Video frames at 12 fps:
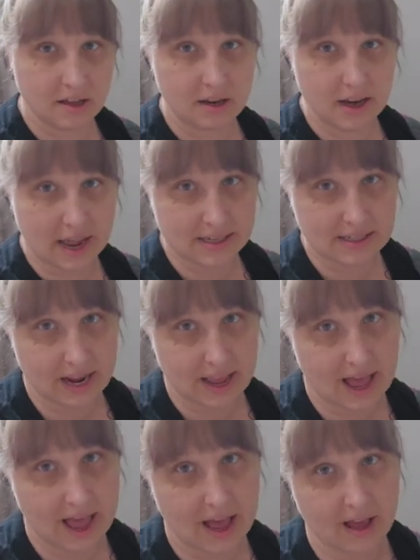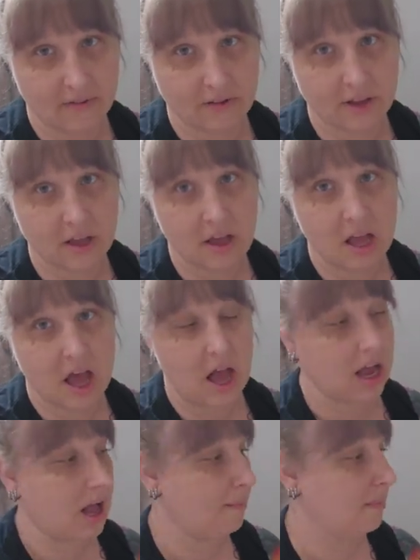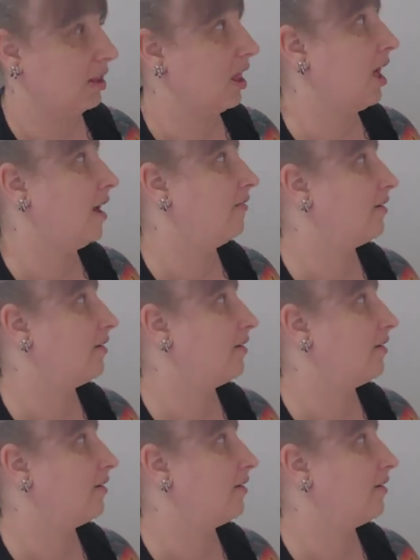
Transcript: Next, I have a couple of